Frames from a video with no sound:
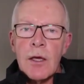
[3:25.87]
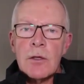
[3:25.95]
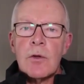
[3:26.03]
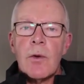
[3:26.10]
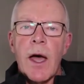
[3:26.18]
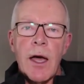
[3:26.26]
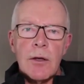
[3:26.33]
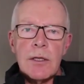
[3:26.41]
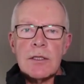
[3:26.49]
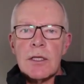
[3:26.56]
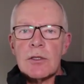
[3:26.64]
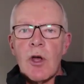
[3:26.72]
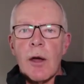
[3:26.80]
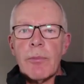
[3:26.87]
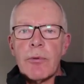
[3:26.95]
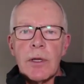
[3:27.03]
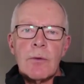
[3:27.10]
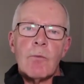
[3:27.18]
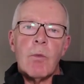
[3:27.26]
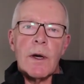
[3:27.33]
So how does this
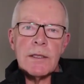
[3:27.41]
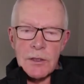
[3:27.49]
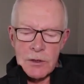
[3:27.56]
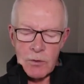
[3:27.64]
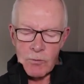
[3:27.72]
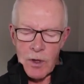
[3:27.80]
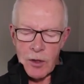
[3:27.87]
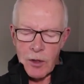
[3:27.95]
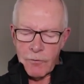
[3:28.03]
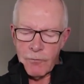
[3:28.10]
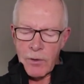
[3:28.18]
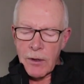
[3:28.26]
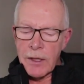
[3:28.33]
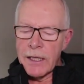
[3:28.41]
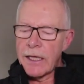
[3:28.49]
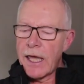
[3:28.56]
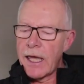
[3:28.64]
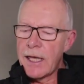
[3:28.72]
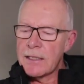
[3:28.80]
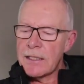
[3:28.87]
operate and what does it run off? Well, it
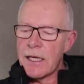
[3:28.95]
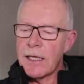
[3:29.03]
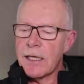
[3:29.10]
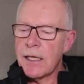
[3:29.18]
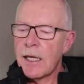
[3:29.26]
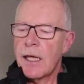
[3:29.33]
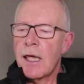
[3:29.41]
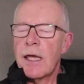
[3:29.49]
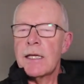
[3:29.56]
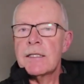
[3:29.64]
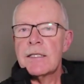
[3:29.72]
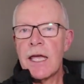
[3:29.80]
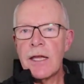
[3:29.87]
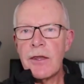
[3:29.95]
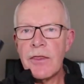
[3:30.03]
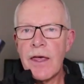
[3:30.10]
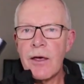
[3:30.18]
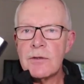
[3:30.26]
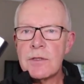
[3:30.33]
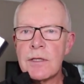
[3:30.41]
has a
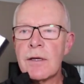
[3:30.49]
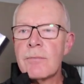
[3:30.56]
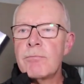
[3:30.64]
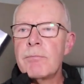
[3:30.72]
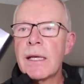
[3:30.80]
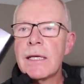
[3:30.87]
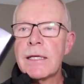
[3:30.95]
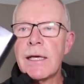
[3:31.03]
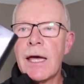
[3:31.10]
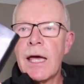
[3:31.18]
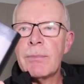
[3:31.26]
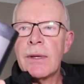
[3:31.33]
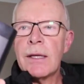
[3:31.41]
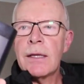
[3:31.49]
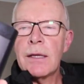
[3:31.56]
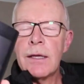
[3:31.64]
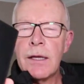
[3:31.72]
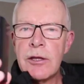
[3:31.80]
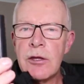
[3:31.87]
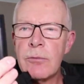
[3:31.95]
10,000 milliamp
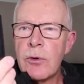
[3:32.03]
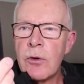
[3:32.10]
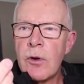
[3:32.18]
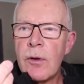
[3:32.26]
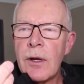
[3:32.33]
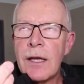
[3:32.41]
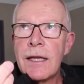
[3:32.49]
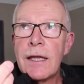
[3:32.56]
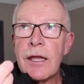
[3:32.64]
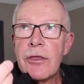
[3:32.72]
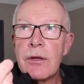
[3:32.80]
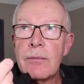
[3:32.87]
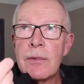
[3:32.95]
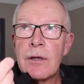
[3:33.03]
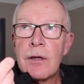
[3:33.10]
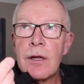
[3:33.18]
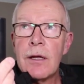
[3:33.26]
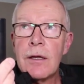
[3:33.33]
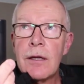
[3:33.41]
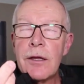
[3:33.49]
lithium
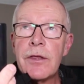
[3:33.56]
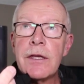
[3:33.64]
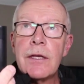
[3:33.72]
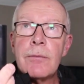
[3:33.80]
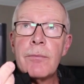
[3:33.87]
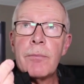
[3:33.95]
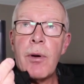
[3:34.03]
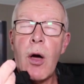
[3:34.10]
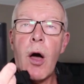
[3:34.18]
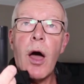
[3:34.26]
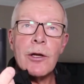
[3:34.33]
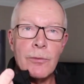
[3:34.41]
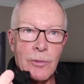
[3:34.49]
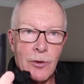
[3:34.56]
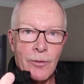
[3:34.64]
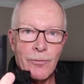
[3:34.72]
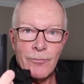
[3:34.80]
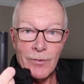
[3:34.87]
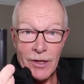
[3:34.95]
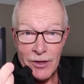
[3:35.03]

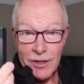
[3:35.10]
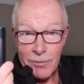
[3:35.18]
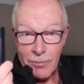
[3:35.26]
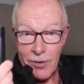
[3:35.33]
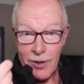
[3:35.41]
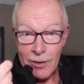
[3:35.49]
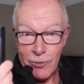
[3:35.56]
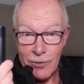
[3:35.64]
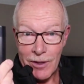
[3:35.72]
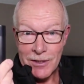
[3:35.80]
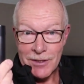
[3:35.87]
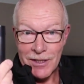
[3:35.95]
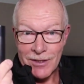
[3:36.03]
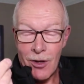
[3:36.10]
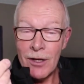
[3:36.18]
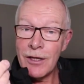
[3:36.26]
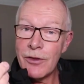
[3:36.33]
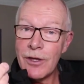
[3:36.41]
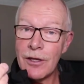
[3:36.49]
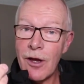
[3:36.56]
polymer, that's it, not
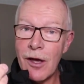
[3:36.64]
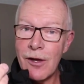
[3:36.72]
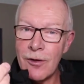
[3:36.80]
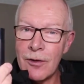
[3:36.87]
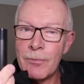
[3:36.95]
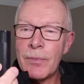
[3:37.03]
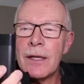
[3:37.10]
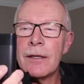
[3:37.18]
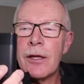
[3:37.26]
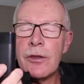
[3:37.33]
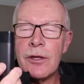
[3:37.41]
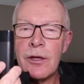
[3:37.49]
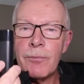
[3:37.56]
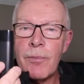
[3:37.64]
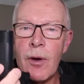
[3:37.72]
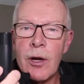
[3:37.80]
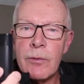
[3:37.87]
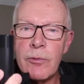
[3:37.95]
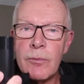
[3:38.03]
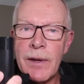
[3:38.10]
lithium ion, but lithium
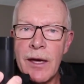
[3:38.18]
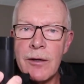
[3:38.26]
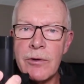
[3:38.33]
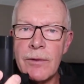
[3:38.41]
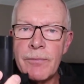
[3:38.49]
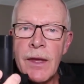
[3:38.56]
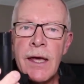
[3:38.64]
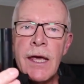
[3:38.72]
polymer battery.